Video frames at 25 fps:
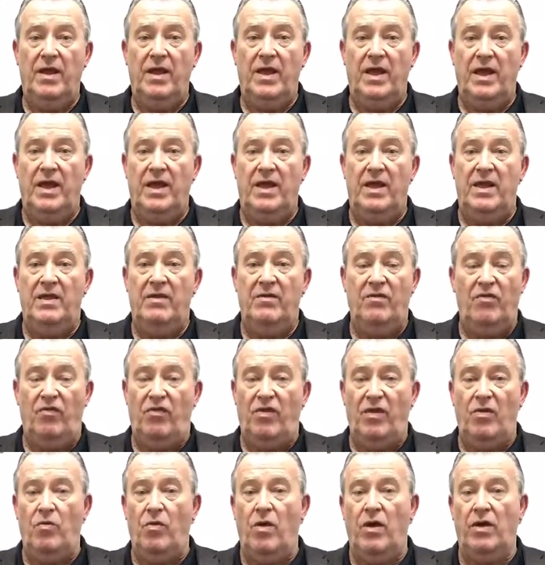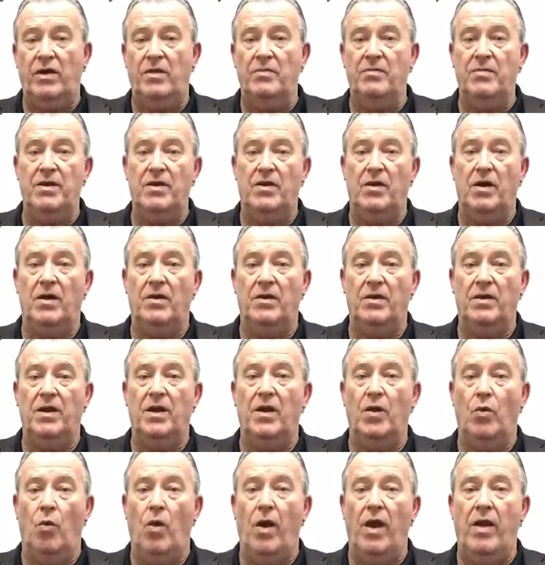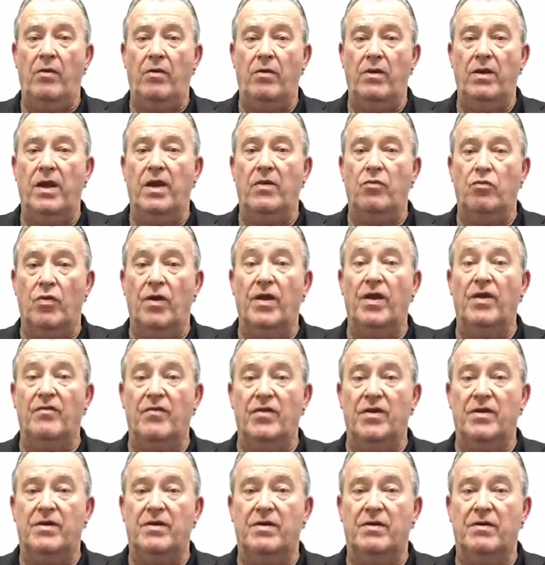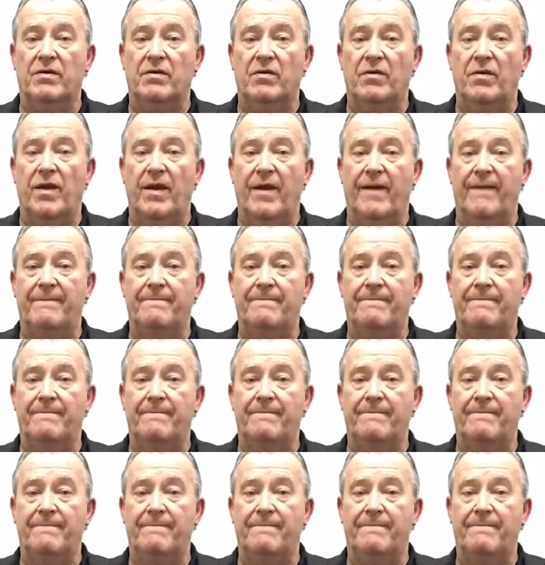and see what can be done to get rid of it. Okay.